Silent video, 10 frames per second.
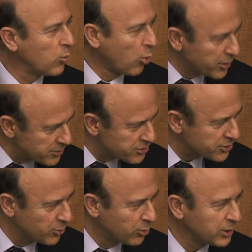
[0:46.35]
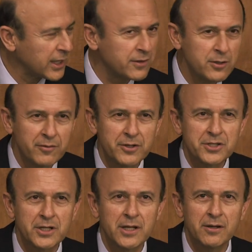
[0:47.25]
Wharton School at the
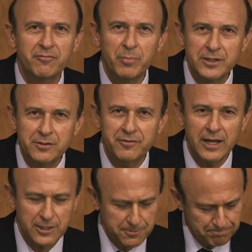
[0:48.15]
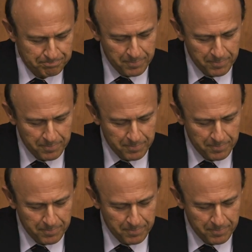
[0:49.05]
University of Pennsylvania,